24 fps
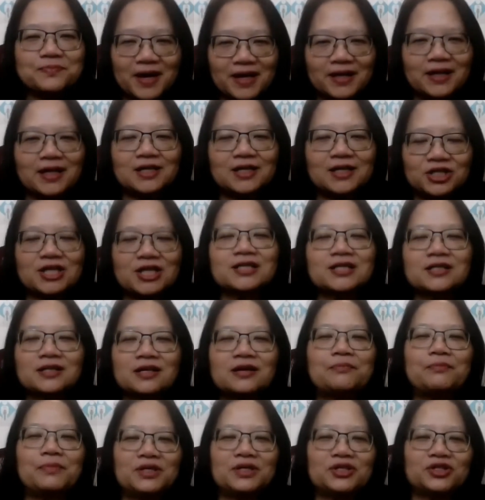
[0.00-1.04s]
but it's just
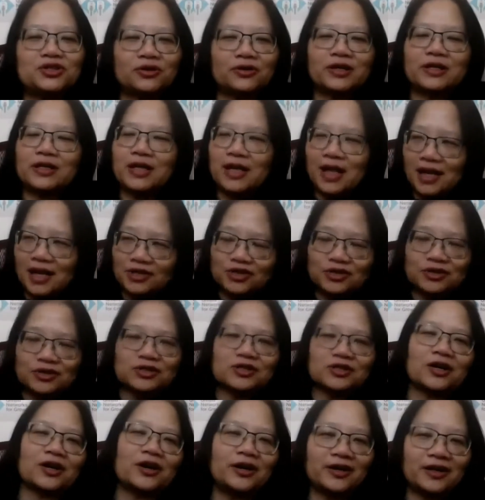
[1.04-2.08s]
the majority that you're
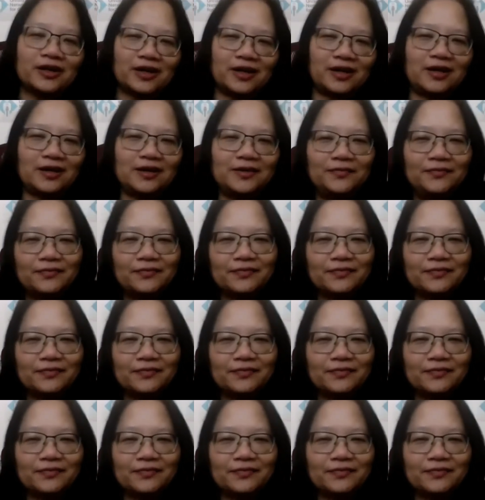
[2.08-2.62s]
targeting.